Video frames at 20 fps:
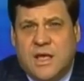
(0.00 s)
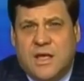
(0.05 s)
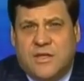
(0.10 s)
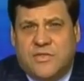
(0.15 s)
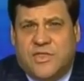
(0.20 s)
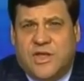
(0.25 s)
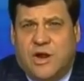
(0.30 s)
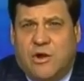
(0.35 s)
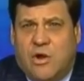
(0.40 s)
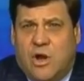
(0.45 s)

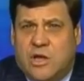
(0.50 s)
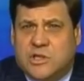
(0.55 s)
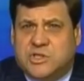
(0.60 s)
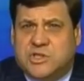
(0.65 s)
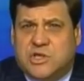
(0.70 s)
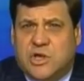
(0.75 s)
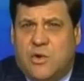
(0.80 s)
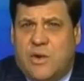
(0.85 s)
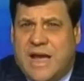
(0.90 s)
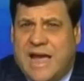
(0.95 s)
They're
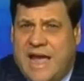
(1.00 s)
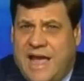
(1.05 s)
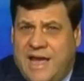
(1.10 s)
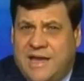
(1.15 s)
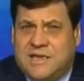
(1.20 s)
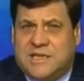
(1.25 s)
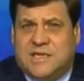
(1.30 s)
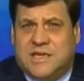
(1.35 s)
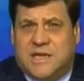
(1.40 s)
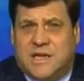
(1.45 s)
also
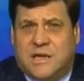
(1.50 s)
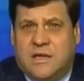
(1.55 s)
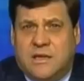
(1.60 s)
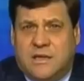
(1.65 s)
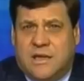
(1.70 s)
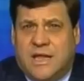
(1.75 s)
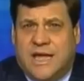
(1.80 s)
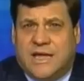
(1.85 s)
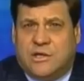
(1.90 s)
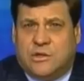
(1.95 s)
acting
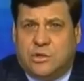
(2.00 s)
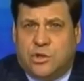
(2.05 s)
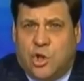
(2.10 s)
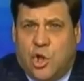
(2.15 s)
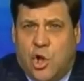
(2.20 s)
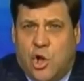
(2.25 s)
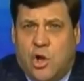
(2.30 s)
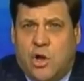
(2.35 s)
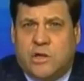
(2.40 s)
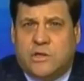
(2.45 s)
like
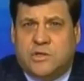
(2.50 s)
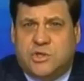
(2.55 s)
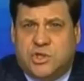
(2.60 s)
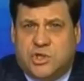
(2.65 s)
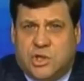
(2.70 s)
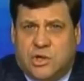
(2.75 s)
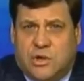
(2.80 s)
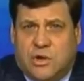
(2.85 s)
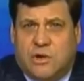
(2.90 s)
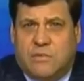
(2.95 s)

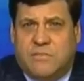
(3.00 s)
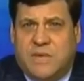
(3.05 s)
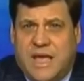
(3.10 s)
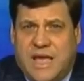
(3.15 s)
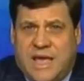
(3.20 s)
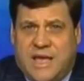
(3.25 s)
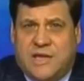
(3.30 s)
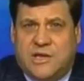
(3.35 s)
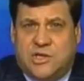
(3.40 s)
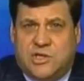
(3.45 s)
long-term
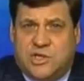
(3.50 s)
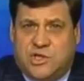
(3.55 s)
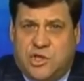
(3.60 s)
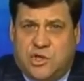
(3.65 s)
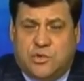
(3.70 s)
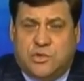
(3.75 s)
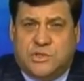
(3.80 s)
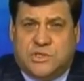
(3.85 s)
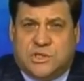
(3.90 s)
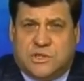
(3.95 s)
end
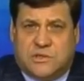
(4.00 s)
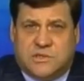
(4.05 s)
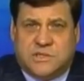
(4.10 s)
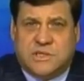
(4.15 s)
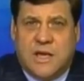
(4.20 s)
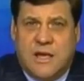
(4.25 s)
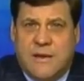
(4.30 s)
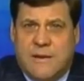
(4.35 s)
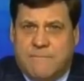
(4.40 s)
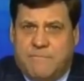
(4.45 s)
users,
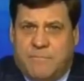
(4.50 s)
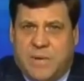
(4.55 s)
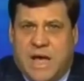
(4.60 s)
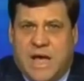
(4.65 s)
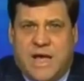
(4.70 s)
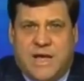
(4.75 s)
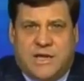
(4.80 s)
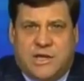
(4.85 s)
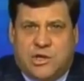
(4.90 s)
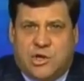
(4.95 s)

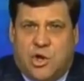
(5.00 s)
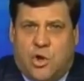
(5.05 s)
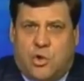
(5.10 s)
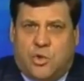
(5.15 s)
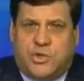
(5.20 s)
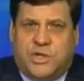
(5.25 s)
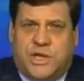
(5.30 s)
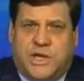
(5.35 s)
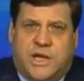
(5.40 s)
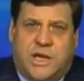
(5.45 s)
buying and
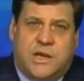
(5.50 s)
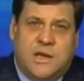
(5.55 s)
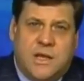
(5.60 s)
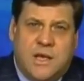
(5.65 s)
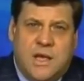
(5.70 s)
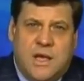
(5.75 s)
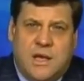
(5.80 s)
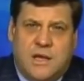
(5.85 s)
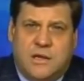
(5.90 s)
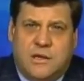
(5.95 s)
holding it.
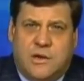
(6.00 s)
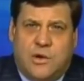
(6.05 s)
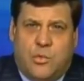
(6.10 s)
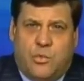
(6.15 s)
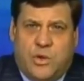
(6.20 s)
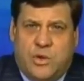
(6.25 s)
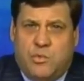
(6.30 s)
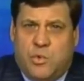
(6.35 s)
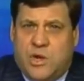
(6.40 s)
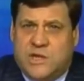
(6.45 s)
You know,
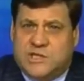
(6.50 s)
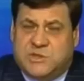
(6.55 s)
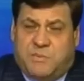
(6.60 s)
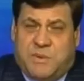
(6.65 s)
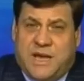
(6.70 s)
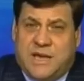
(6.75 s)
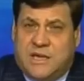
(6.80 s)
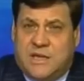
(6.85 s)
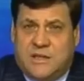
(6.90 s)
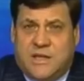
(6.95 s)
we want
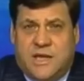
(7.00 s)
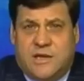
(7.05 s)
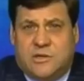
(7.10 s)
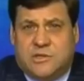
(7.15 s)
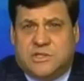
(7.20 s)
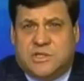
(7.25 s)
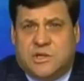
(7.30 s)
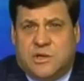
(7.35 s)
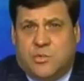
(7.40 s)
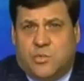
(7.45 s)

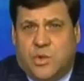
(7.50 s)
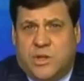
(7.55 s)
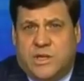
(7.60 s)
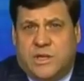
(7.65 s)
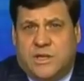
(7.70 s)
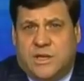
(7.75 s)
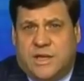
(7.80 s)
speculators that are willing to